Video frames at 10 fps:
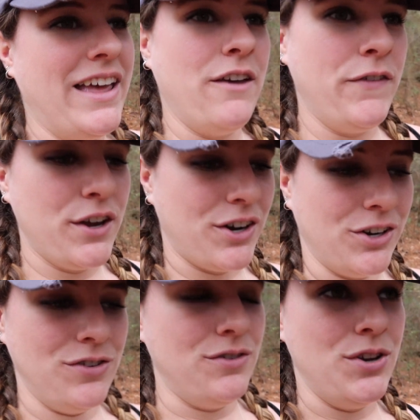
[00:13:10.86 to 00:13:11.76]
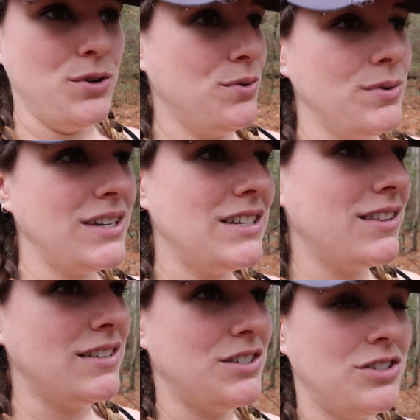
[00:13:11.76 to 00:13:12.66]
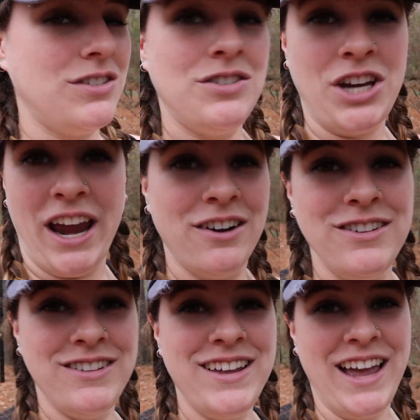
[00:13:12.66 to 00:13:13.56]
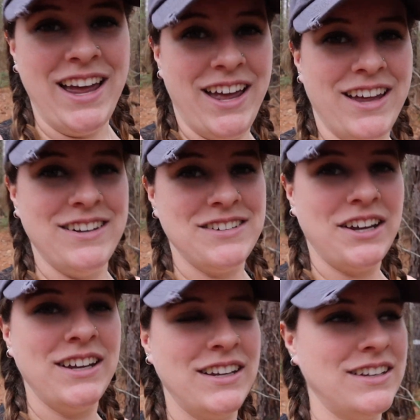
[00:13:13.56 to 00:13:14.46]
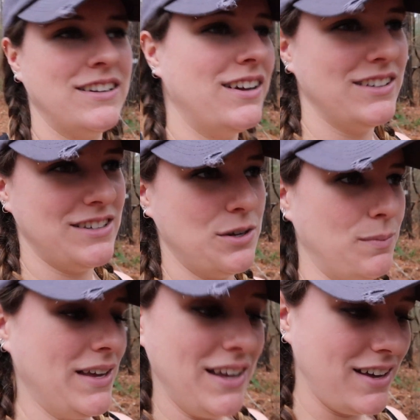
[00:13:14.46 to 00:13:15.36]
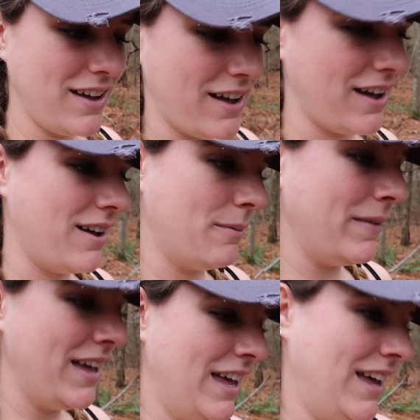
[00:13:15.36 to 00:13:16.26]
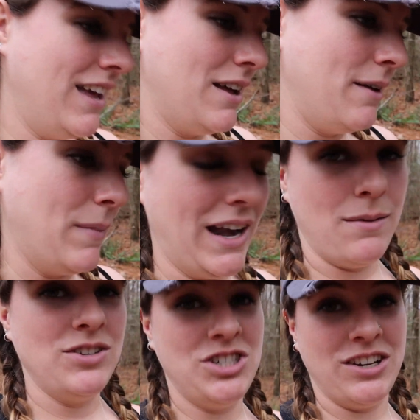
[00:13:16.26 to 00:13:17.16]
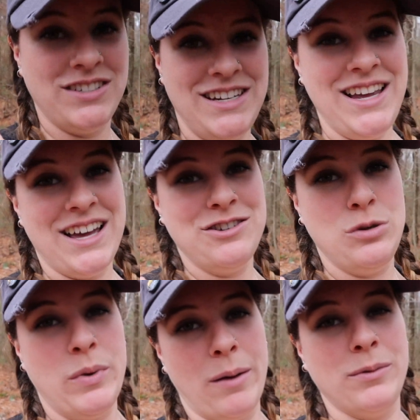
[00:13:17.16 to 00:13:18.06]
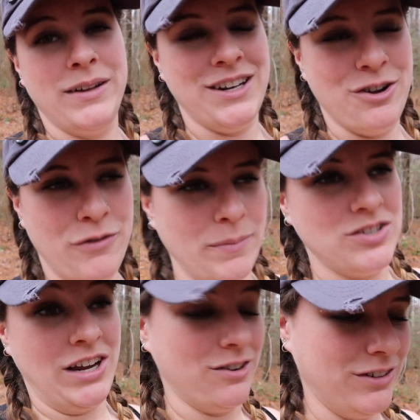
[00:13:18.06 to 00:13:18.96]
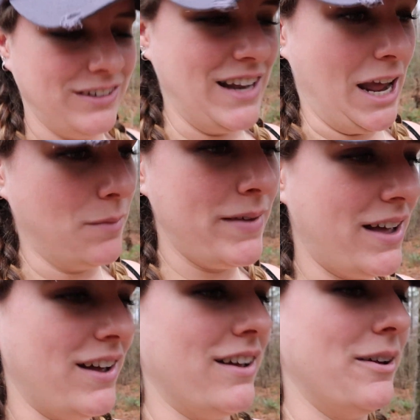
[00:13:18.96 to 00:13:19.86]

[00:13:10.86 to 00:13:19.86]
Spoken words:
if you're new to this channel and to me, my name is Chelsea, as you probably know from the channel name,